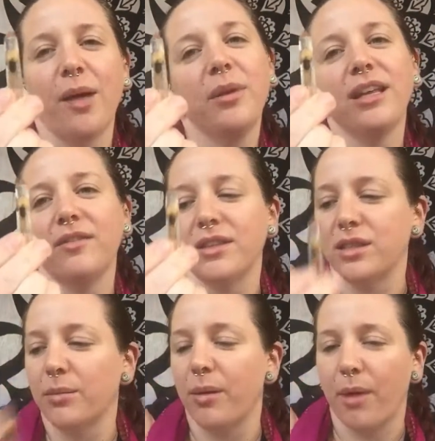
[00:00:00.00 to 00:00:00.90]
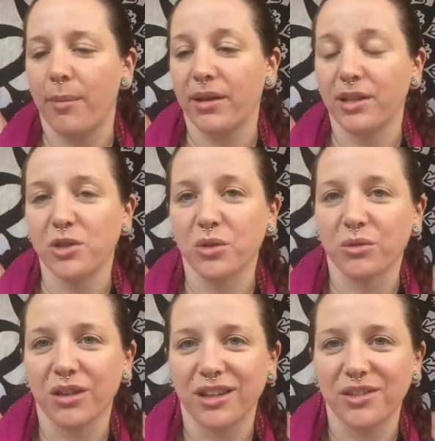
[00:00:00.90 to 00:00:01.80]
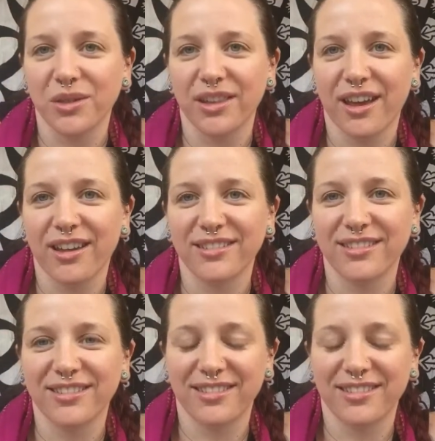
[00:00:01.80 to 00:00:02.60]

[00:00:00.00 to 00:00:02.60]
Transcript: I'm going to give this to my mom. I think she'll really enjoy that.